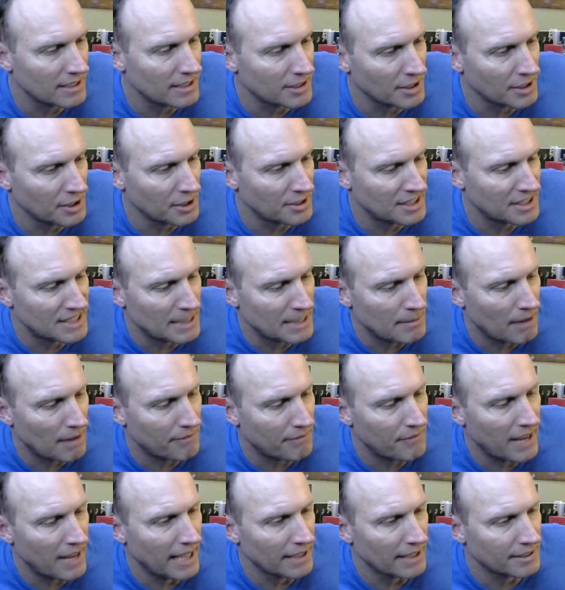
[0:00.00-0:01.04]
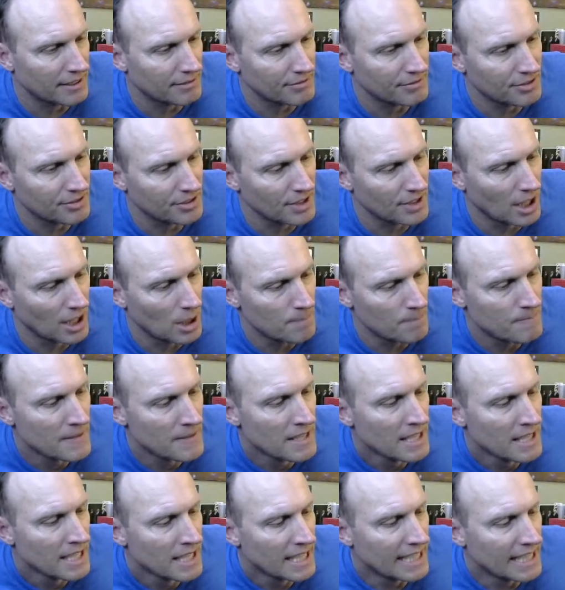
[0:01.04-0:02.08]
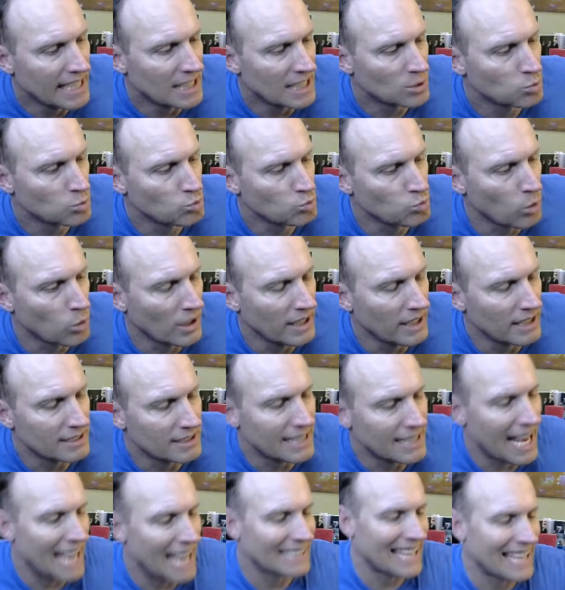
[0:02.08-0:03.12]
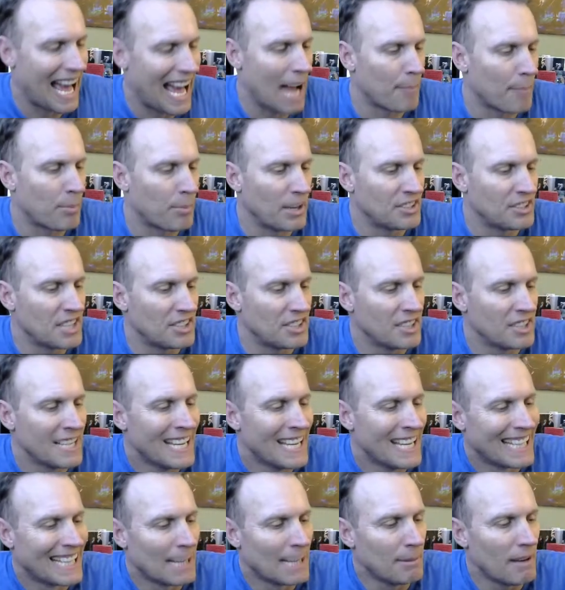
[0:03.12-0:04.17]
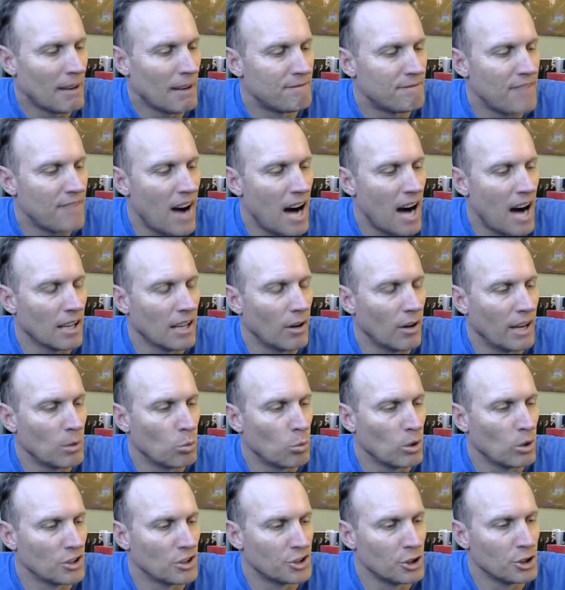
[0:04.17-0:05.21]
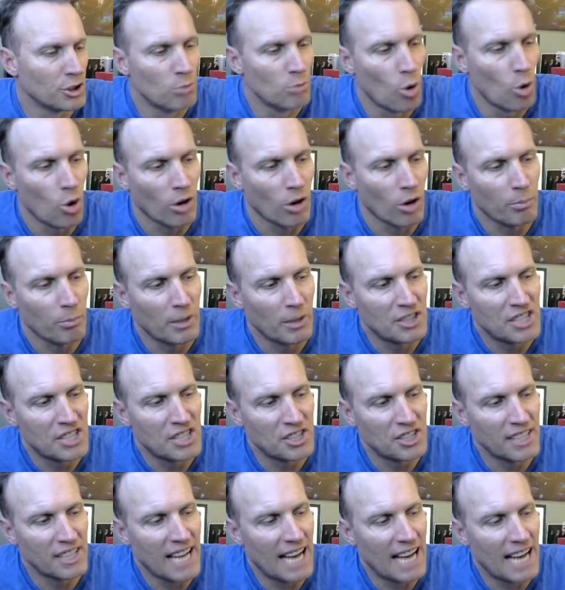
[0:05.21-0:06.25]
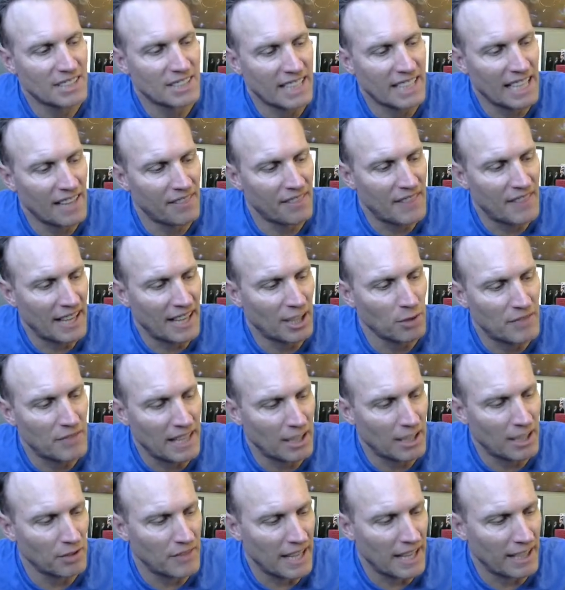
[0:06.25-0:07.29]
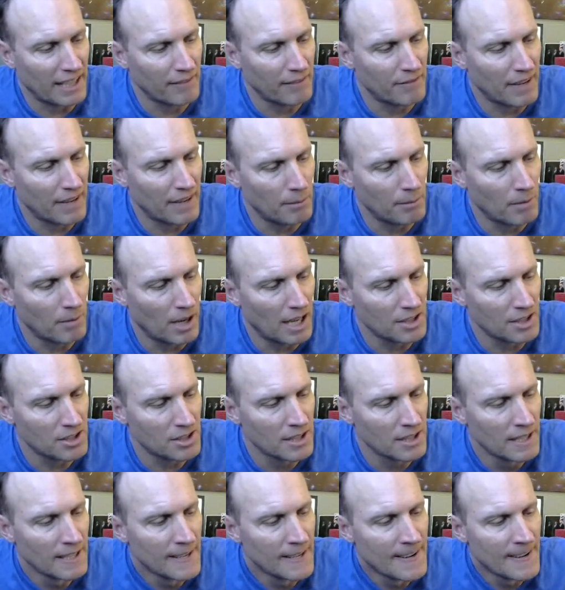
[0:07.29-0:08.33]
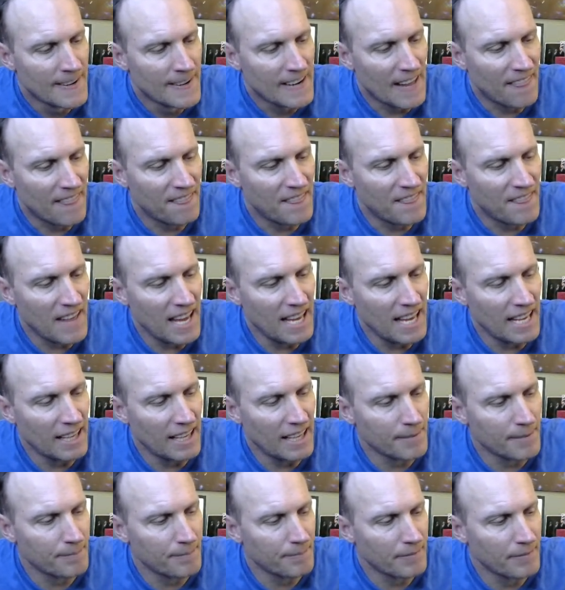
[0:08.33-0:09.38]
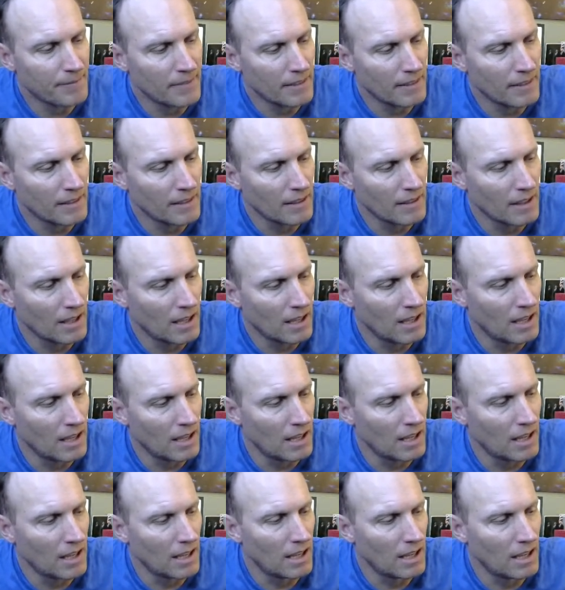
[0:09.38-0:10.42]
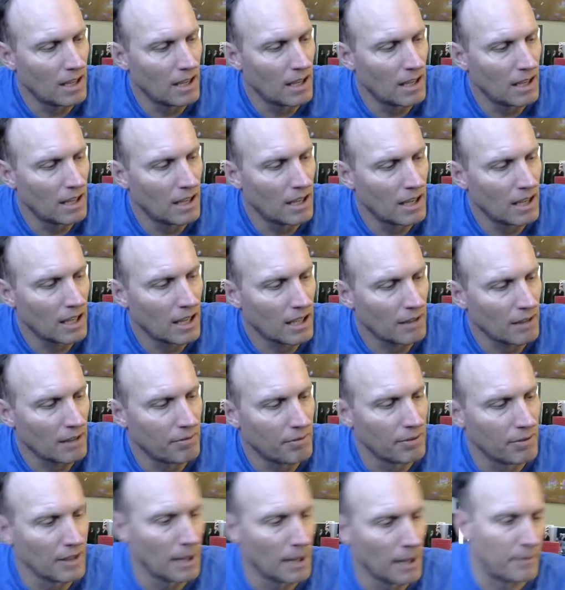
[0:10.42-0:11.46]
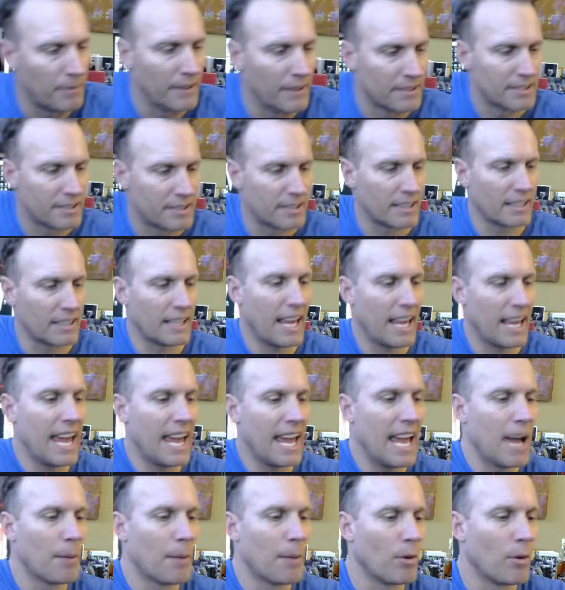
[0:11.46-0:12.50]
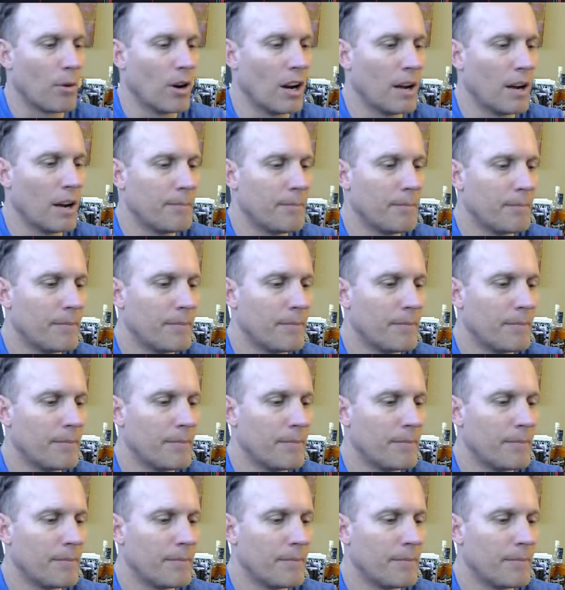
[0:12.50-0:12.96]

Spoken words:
so you see my face. So it is what it is, guys. I appreciate it. Give me a follow, and we'll do more. Appreciate you guys again. Thank you very much. And I think I could flip this camera